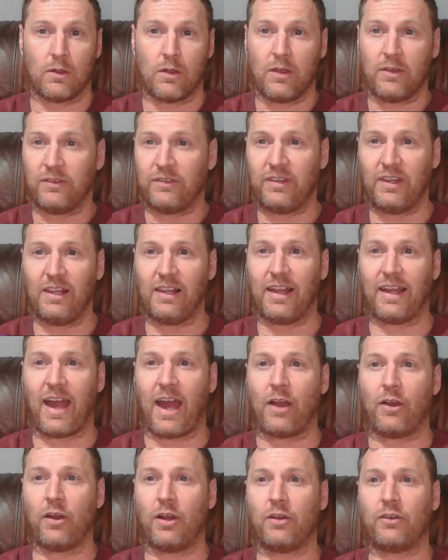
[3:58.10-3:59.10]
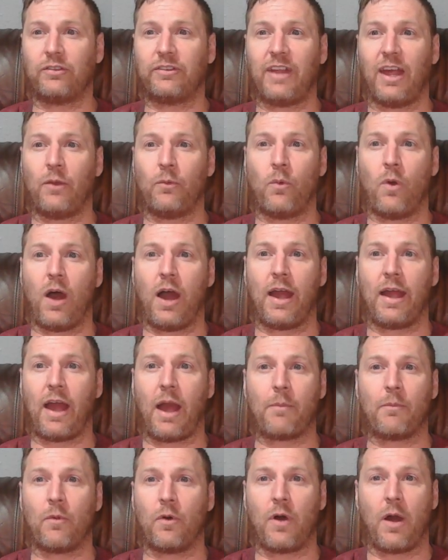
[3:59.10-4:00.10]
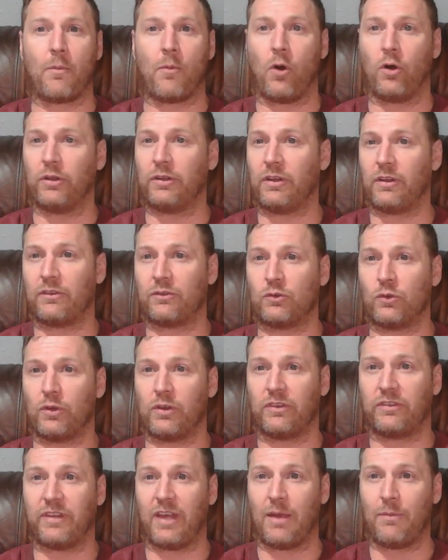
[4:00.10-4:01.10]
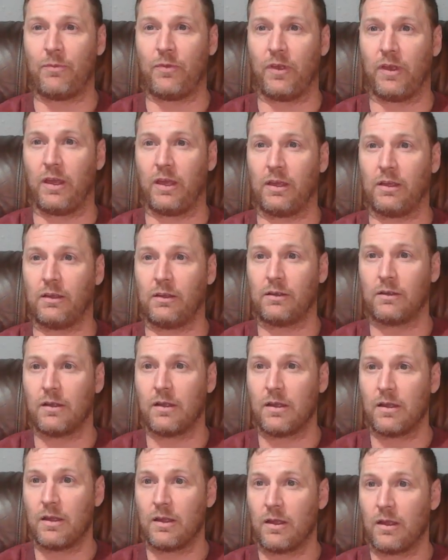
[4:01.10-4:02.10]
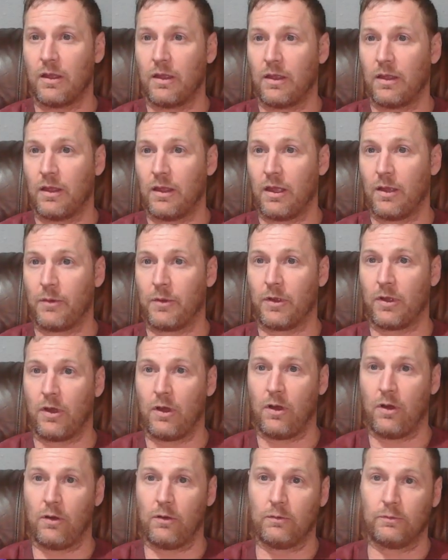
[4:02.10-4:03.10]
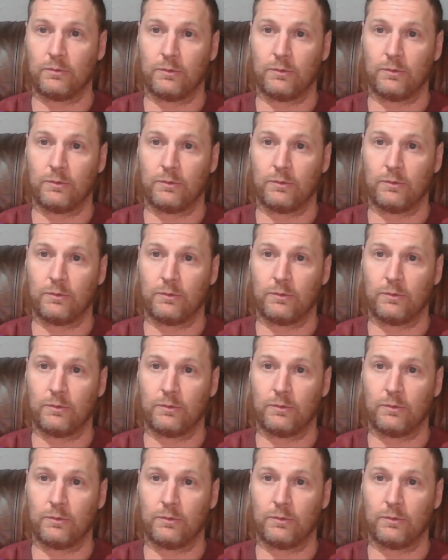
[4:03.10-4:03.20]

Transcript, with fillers: See, like I don't understand why I'm I'm holding doing the same thing there we go.